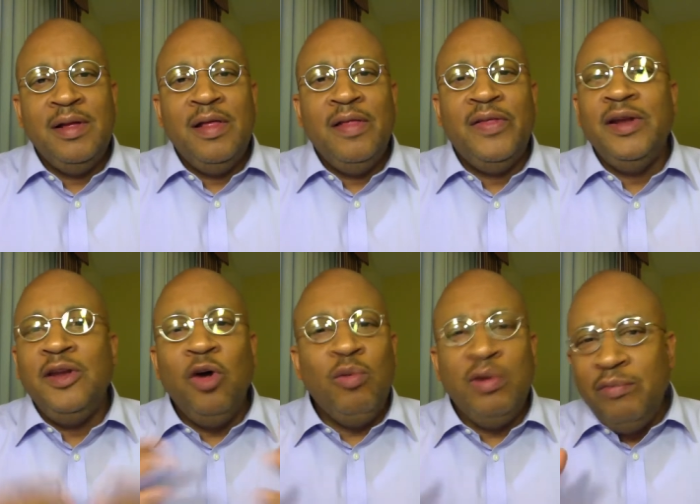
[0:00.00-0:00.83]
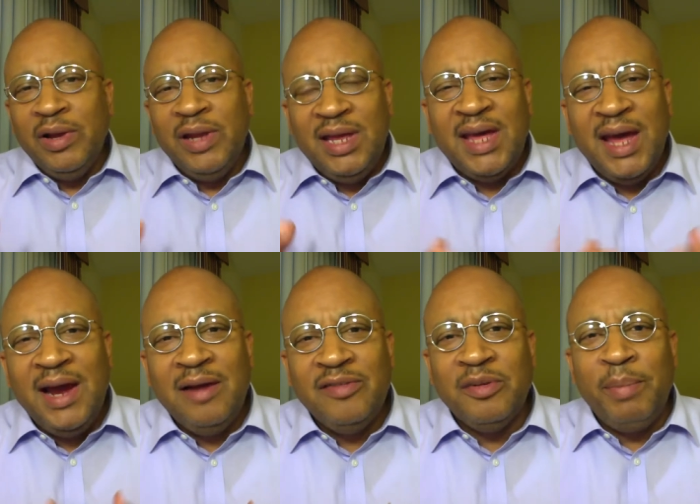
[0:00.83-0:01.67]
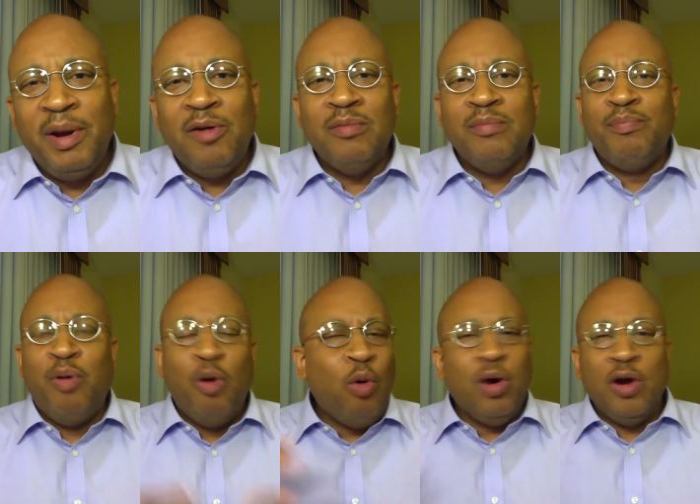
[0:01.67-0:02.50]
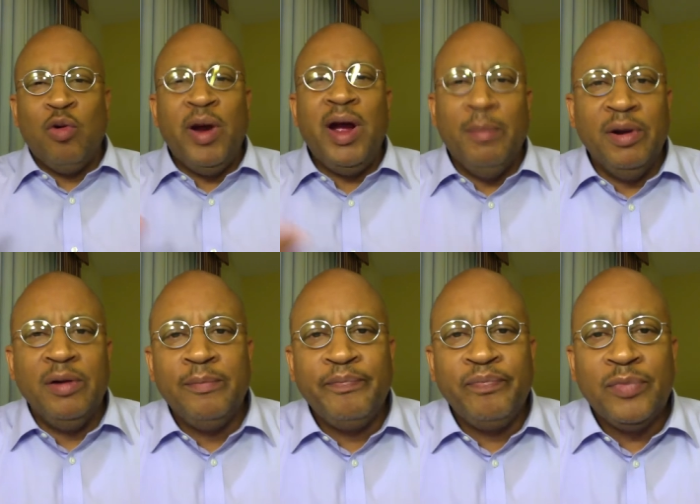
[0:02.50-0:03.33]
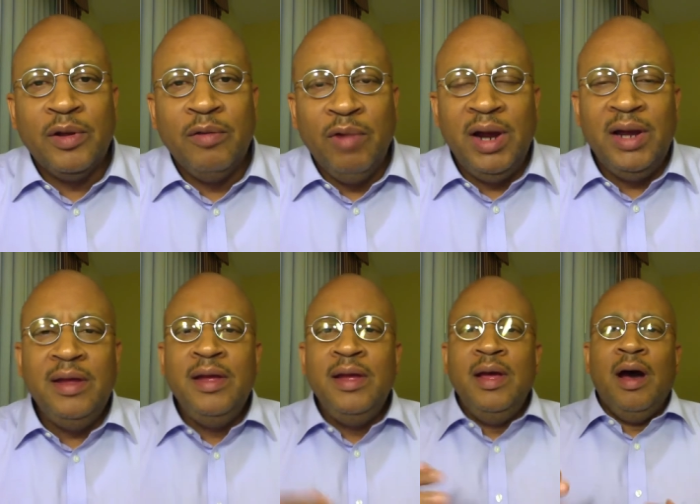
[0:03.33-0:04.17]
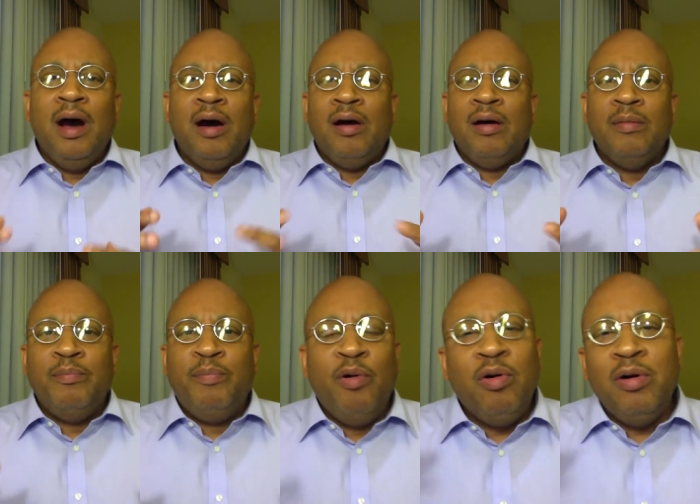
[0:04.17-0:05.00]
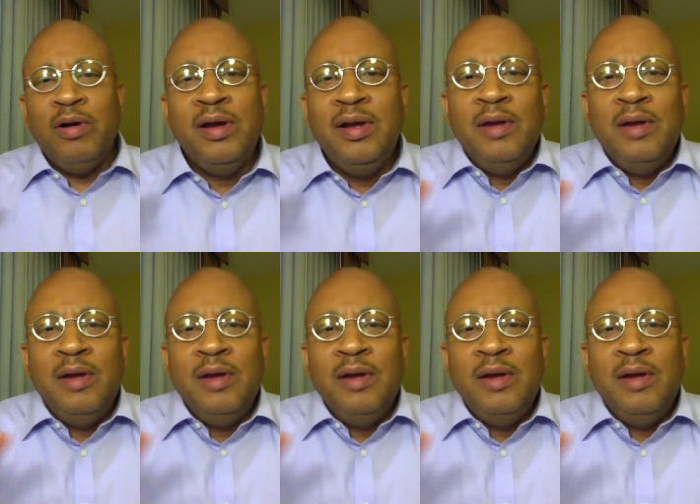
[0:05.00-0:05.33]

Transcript: that no one really cares about poor grammar, right? Poor